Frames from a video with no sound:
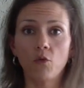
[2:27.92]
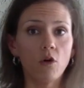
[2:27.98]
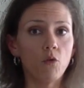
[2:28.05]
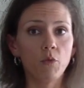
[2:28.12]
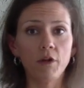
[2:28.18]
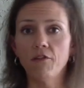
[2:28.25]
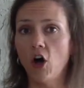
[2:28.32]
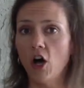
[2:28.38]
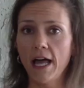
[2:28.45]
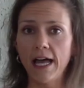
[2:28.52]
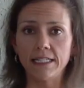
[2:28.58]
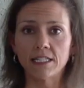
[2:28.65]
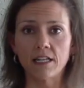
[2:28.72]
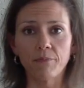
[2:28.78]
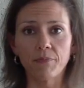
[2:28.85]
We've all
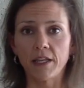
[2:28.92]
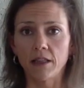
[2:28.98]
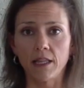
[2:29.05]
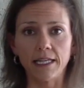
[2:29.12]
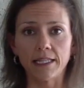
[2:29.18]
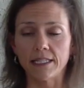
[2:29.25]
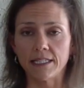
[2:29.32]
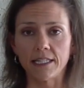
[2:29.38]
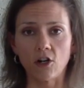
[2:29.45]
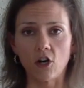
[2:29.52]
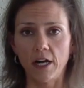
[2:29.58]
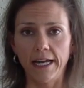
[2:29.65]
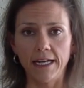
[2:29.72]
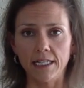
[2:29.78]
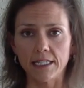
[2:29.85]
had something like this in our
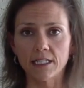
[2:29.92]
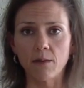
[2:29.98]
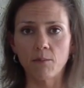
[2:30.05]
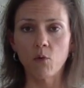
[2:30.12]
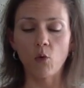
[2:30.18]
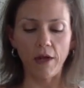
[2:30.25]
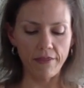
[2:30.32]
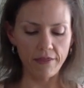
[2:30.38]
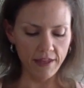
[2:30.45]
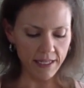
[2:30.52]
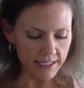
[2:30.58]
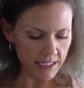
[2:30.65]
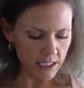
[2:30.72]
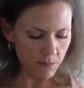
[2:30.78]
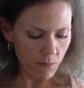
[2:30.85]
hand at some point.
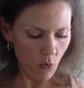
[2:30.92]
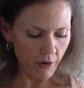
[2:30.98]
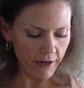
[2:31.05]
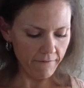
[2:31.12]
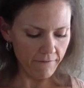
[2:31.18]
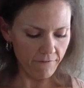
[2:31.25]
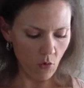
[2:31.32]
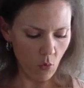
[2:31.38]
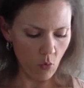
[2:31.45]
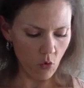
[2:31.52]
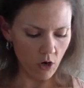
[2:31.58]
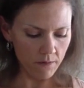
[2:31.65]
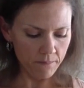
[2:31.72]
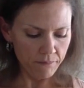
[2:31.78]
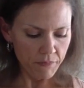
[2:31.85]
This is 0.4
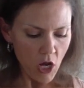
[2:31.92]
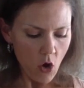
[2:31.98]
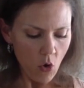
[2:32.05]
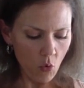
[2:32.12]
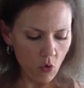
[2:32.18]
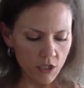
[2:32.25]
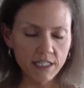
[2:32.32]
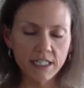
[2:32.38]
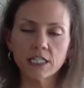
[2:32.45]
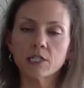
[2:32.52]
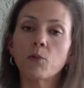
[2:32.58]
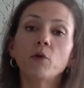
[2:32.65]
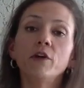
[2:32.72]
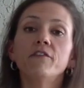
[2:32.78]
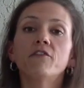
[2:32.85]
or
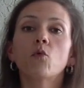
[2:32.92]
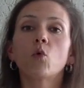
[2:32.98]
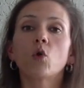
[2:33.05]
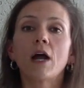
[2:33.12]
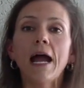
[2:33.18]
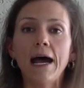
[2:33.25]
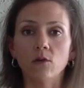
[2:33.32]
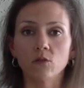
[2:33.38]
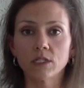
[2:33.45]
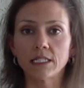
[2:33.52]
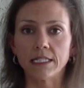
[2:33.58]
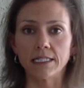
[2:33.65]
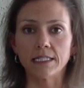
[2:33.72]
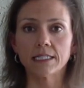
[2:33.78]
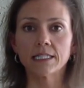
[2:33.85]
6.4
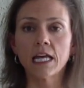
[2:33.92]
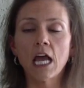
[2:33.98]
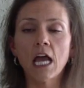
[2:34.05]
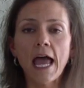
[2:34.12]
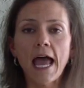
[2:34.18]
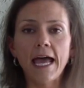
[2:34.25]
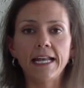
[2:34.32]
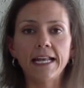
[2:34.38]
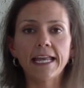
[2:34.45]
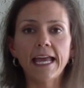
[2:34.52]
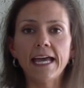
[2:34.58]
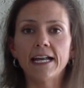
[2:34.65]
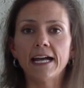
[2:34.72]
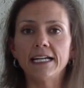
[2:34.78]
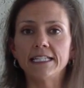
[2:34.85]
ounces. And
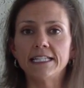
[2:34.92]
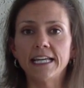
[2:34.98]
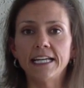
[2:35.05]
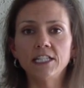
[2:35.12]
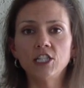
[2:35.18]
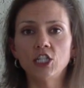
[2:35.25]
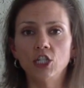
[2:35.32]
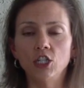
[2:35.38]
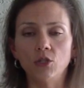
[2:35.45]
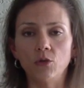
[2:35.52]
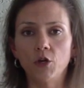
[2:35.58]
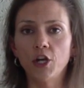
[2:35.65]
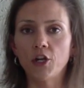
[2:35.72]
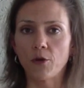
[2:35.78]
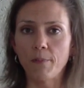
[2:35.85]
again, I say to you,
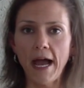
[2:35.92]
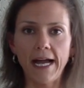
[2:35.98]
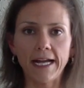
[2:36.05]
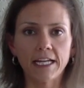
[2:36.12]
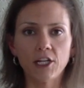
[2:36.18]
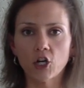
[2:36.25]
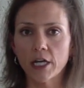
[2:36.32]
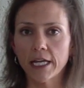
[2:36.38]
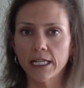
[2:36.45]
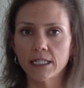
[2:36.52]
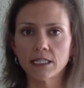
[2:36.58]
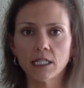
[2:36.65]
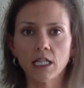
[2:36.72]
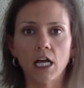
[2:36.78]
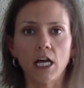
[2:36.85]
you're packing your
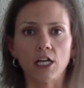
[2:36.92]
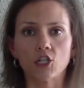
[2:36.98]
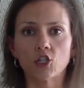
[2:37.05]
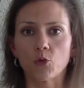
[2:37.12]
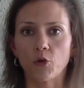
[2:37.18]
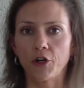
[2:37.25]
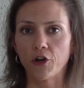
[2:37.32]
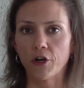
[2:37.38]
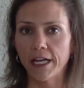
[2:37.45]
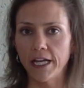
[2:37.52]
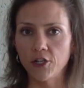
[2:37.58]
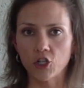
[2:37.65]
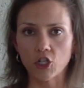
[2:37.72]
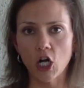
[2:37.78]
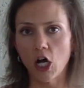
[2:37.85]
kid's lunch or you're getting
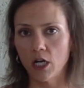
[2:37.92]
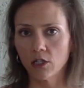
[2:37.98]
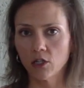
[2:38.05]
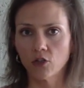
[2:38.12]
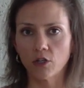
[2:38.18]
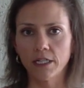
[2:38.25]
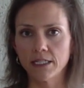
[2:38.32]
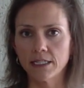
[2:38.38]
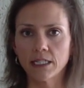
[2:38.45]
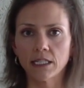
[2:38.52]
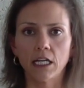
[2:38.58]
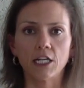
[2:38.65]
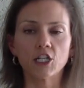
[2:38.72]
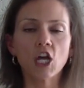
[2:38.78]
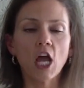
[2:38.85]
your toddler his
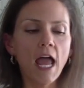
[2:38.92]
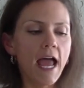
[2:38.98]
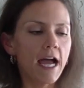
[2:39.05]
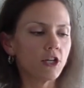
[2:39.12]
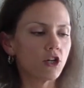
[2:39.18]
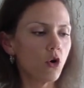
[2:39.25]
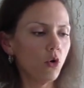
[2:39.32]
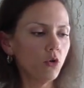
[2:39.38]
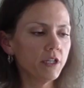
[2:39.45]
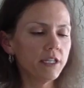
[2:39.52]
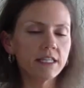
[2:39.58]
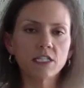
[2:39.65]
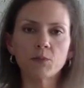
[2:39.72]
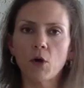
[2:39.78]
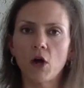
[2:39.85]
lunch and you're holding
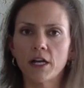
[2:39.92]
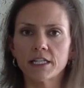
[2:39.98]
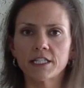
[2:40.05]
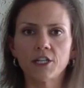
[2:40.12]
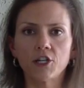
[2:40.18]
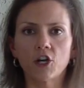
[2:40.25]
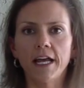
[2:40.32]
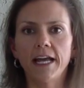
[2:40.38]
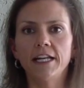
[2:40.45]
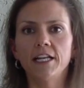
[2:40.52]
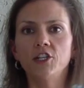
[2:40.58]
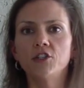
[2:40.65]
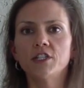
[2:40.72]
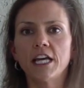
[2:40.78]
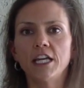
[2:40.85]
these products in your hand and
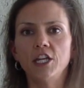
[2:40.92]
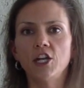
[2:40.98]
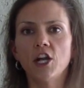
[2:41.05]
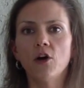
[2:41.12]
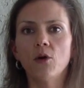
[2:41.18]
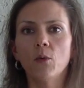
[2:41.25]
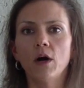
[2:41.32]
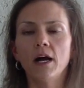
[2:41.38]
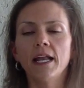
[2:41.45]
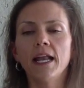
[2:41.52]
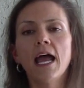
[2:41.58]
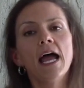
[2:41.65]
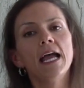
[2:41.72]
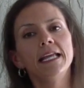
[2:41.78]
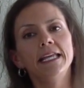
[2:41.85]
you say, you know what?
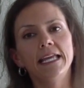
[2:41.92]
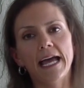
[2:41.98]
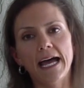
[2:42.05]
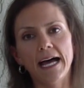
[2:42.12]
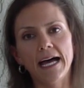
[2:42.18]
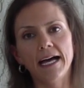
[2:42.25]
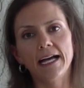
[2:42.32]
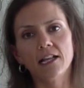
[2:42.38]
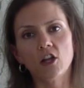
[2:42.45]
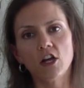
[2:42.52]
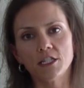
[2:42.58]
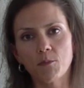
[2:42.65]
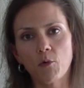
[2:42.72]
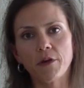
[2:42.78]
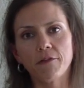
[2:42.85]
Yeah, I
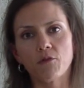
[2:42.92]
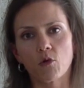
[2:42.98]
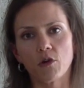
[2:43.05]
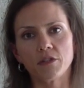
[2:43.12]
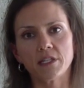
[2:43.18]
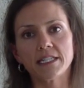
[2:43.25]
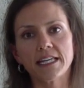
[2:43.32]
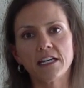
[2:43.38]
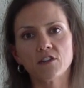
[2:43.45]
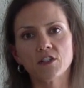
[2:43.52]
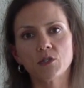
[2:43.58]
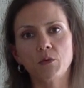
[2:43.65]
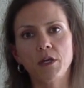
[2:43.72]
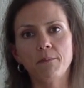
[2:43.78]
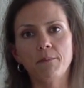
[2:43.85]
lost 0.4 on the scale
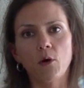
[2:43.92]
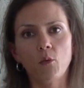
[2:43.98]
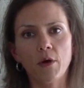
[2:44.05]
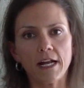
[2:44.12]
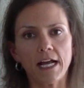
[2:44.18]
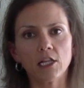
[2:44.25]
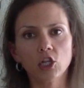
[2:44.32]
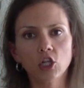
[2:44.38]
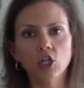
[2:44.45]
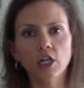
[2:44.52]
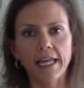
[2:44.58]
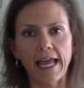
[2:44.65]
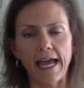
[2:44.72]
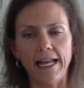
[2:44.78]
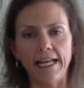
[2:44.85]
this week, but when I look
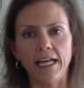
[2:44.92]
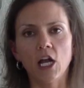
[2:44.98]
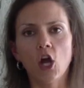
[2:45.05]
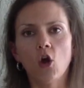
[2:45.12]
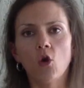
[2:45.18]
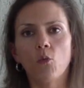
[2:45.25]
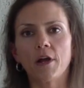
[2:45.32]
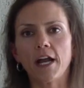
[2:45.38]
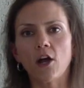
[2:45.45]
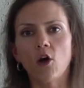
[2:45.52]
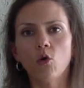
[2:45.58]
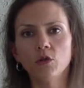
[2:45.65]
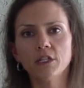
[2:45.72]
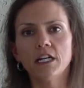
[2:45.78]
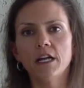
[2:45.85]
at it, when I
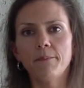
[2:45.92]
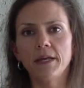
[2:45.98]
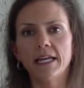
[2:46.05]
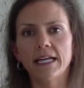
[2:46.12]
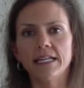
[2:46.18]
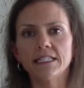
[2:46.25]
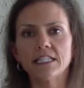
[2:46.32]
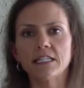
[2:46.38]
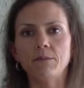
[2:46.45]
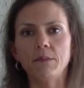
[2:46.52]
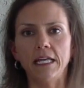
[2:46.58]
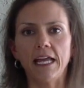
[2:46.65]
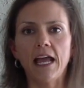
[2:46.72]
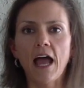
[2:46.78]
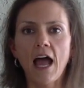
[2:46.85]
hold it up against
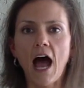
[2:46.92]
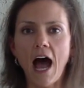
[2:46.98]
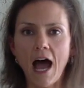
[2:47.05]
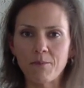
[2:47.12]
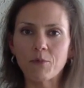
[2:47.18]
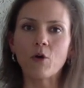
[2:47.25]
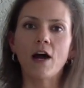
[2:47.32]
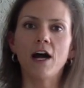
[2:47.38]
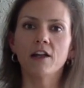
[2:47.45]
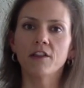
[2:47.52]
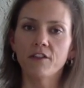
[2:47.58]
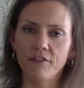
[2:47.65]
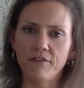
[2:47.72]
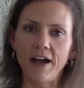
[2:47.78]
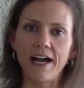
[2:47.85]
me, I'm proud of
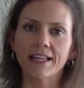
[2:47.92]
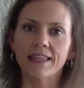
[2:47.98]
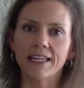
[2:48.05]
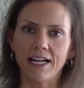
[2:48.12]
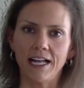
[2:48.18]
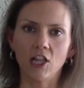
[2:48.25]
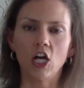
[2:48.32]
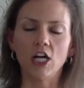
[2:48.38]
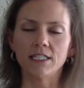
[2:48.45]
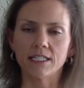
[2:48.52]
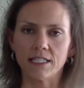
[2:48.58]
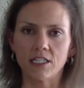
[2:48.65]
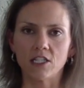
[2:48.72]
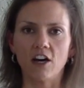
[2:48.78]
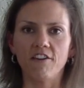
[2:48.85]
the fact that I lost
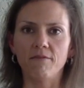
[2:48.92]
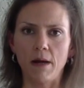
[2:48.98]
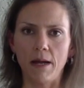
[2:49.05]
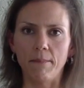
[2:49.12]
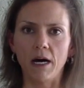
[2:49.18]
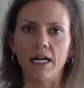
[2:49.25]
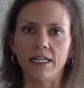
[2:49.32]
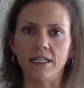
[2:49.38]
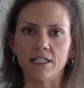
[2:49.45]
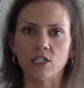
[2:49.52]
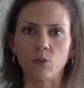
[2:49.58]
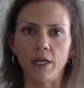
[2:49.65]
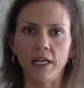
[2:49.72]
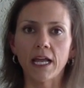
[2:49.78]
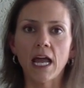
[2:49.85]
this off my body this
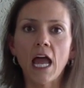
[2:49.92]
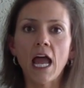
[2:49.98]
week.